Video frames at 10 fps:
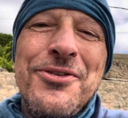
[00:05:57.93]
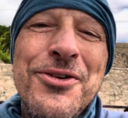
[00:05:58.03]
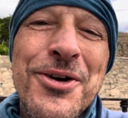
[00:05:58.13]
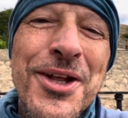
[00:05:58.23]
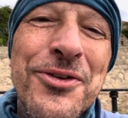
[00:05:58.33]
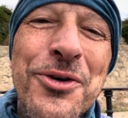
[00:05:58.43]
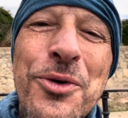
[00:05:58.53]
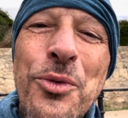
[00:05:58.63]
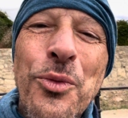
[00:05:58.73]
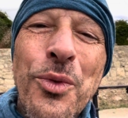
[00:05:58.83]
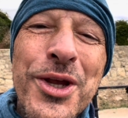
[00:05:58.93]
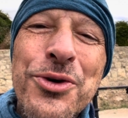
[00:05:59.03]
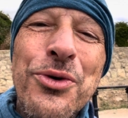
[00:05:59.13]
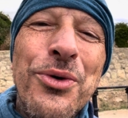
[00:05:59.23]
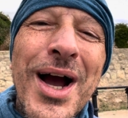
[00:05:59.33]
so that when
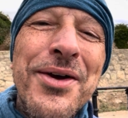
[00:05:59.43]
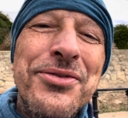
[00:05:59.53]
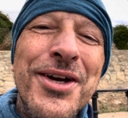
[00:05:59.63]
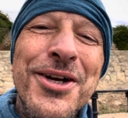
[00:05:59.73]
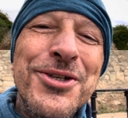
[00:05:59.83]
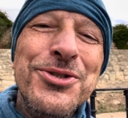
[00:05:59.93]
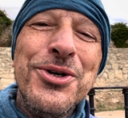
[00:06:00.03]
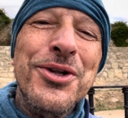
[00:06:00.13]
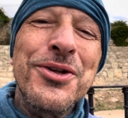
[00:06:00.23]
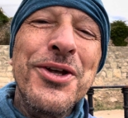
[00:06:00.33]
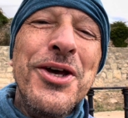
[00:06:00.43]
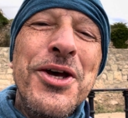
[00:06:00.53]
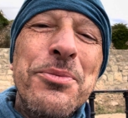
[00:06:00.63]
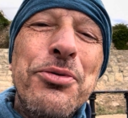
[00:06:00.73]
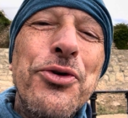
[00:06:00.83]
you arrive there that you
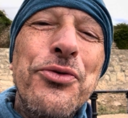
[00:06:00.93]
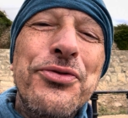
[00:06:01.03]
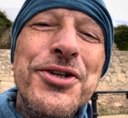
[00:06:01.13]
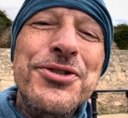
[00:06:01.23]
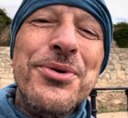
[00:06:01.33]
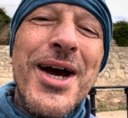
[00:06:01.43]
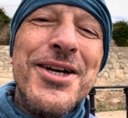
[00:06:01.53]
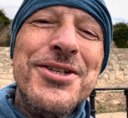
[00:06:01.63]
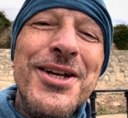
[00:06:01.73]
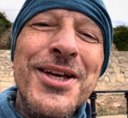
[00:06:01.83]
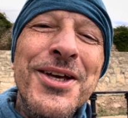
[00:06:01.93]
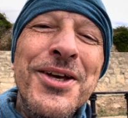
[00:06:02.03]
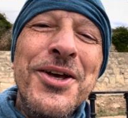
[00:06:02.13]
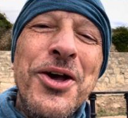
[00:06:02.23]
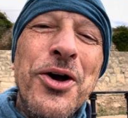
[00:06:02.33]
can prove that you actually
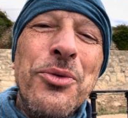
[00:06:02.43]
uh,